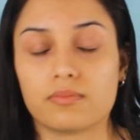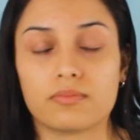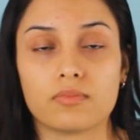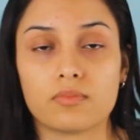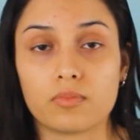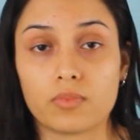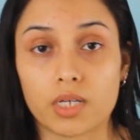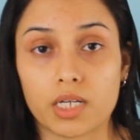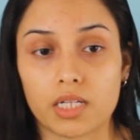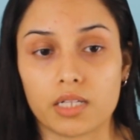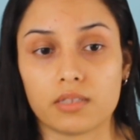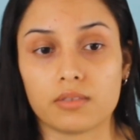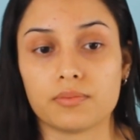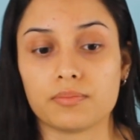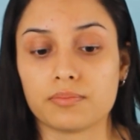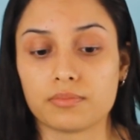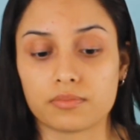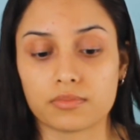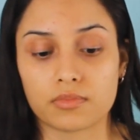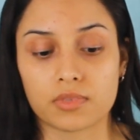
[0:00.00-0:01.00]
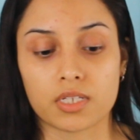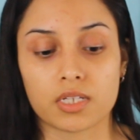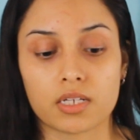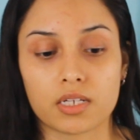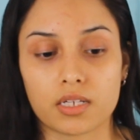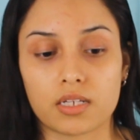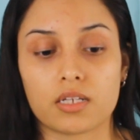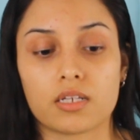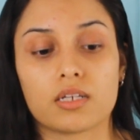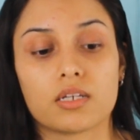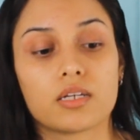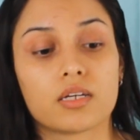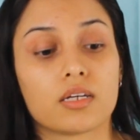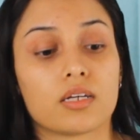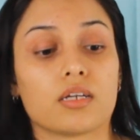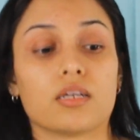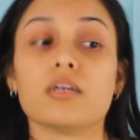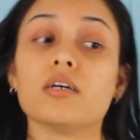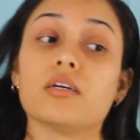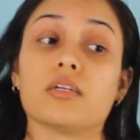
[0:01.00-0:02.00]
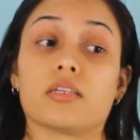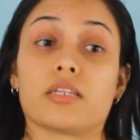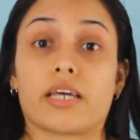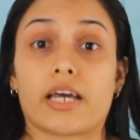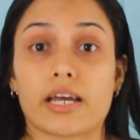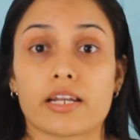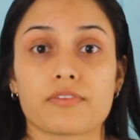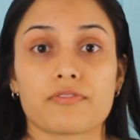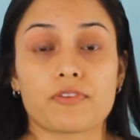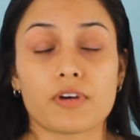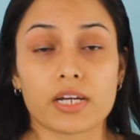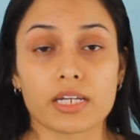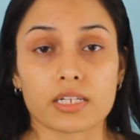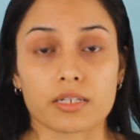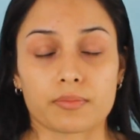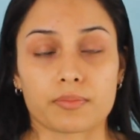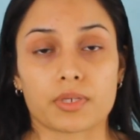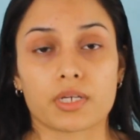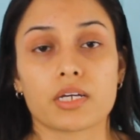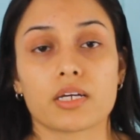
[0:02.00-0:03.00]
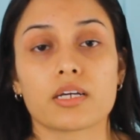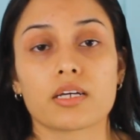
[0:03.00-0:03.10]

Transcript: Well, they had to find him.